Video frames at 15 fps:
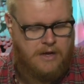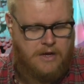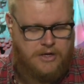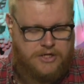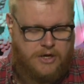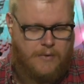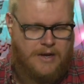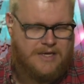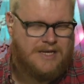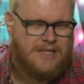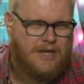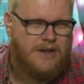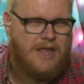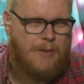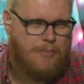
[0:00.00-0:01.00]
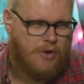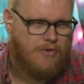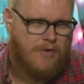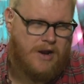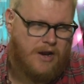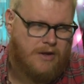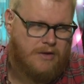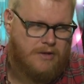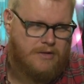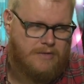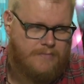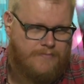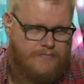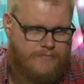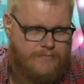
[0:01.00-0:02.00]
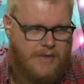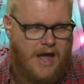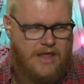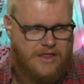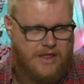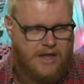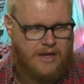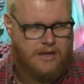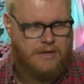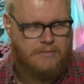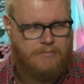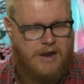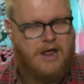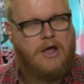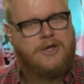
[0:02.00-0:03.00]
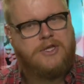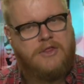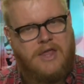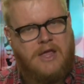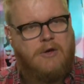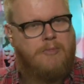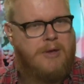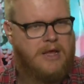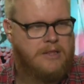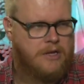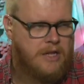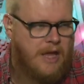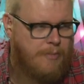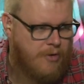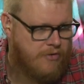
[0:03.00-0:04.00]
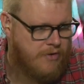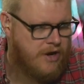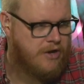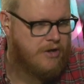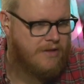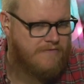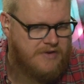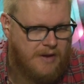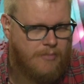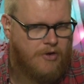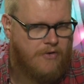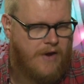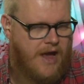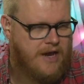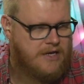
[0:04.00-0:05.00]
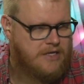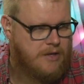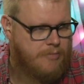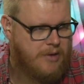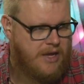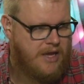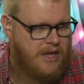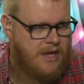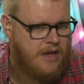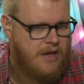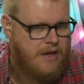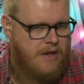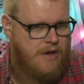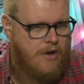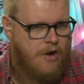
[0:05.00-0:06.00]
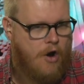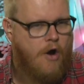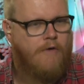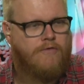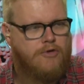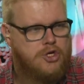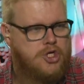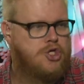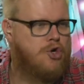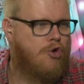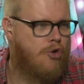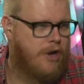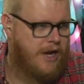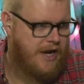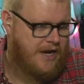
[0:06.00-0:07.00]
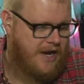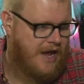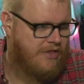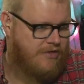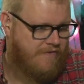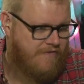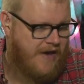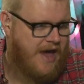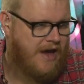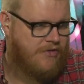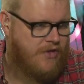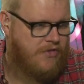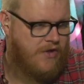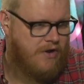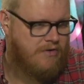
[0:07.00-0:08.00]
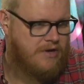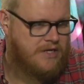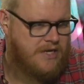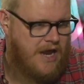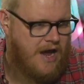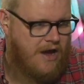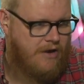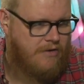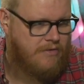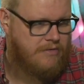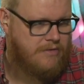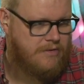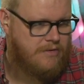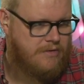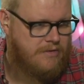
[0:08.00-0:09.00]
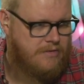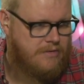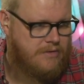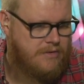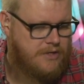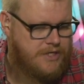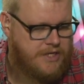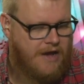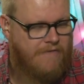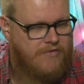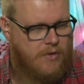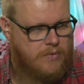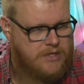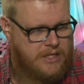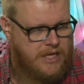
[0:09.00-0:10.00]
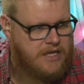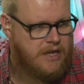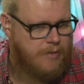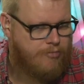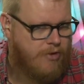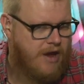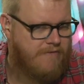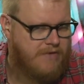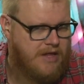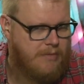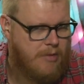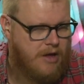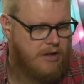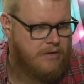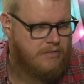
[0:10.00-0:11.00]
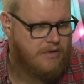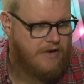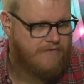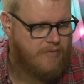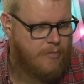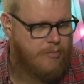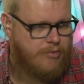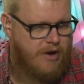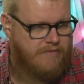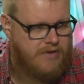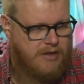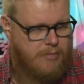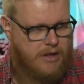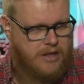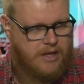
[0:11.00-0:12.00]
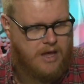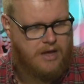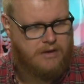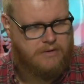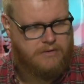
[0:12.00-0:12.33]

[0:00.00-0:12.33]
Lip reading: So it's a little hypocritical, I think. But I also think it would be a little hypocritical of Democrats to be overjoyed at the fact that there is now stuff that was leaked in a private email from a private email account.